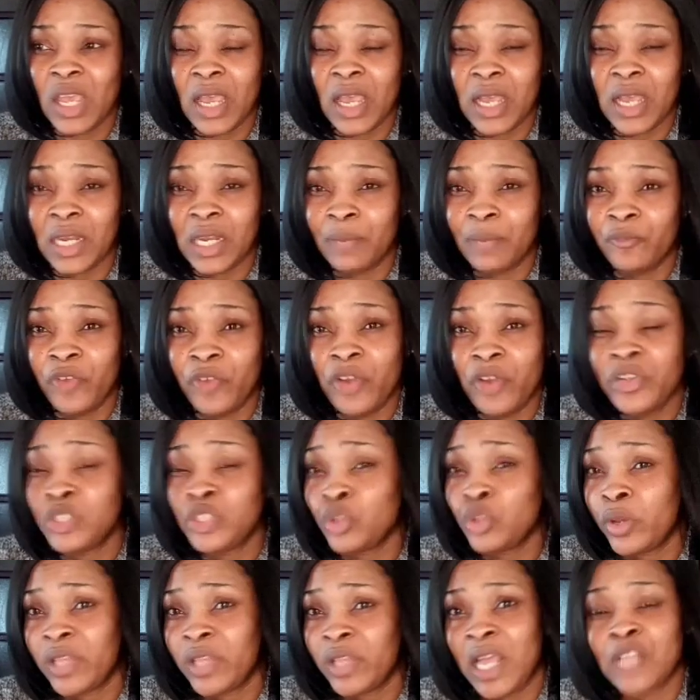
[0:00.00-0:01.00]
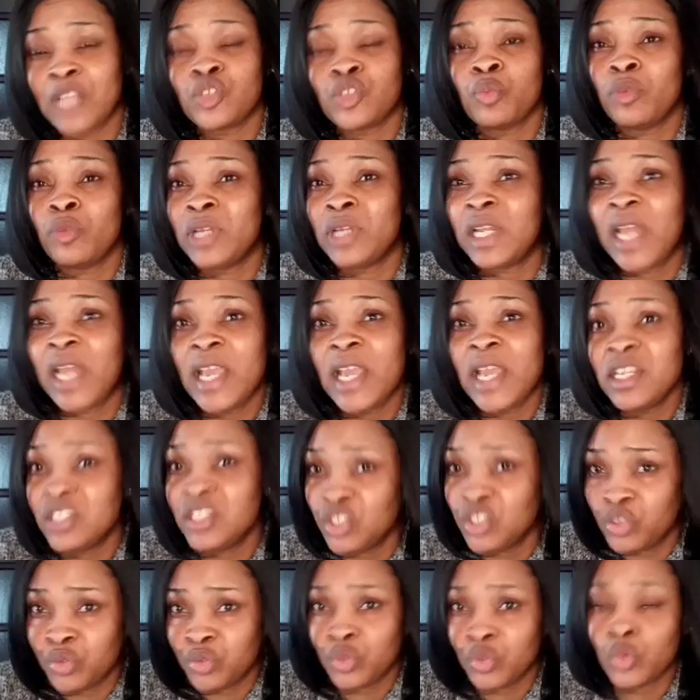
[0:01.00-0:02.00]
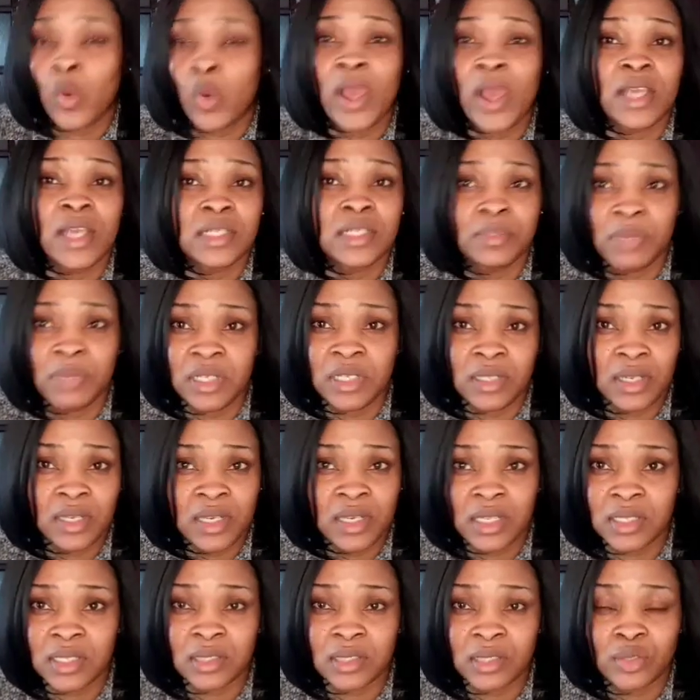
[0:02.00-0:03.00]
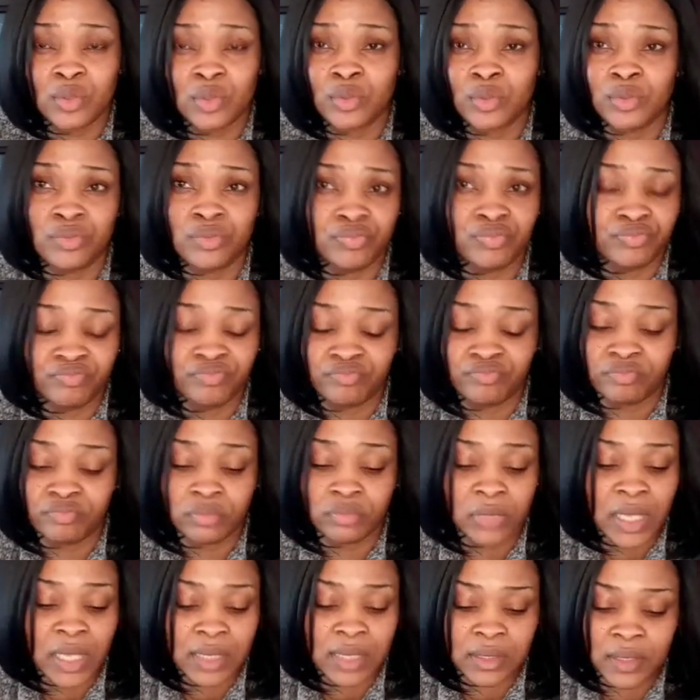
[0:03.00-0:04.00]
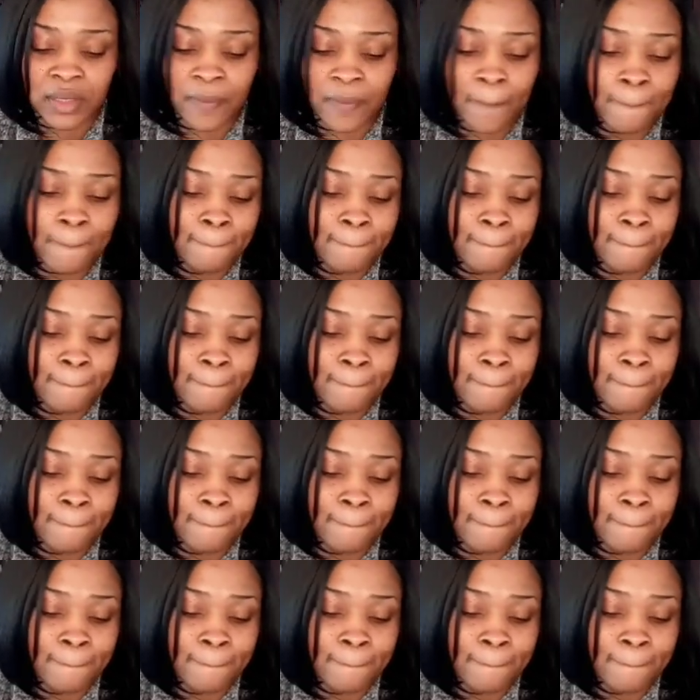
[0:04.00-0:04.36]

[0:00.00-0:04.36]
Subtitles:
and I'm very sure it has some underlying issues why it made the list. So that's it.